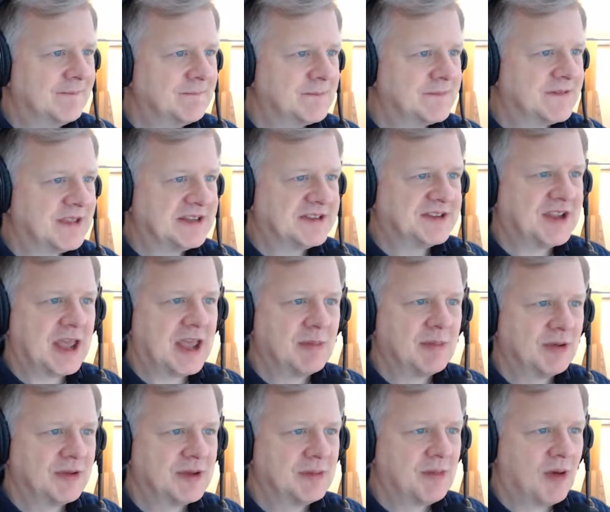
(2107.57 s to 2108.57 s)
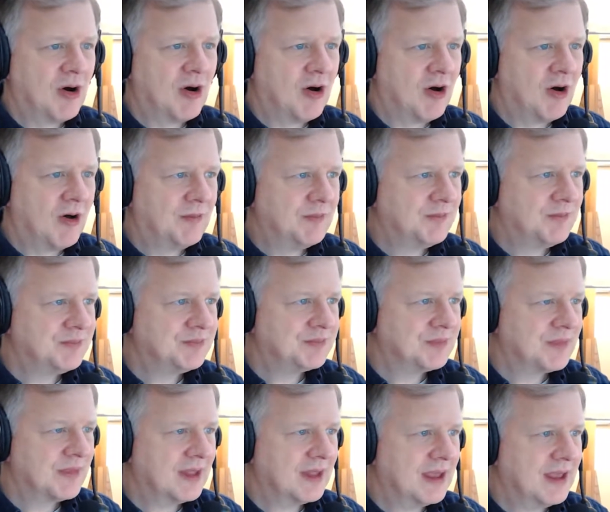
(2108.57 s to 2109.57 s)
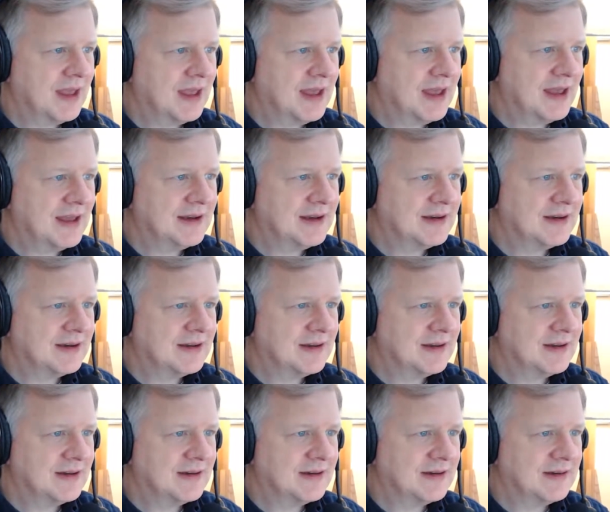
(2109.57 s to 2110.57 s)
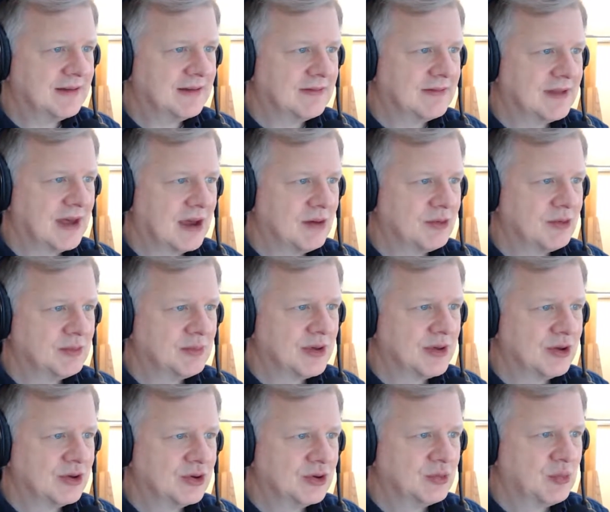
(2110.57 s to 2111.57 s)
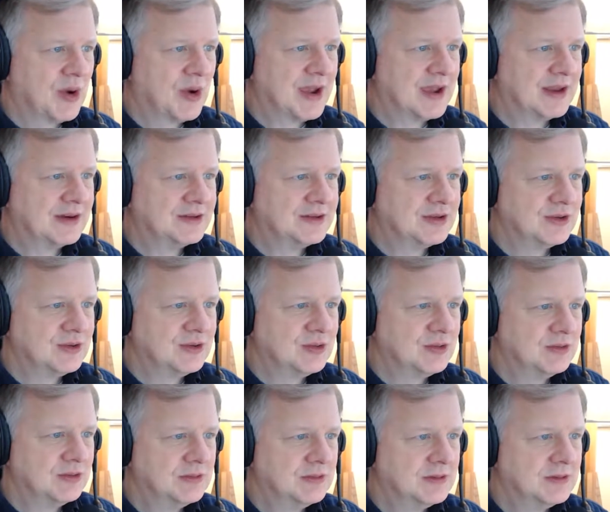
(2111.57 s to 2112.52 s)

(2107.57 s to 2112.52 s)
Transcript: disable them all, and that would be a good way to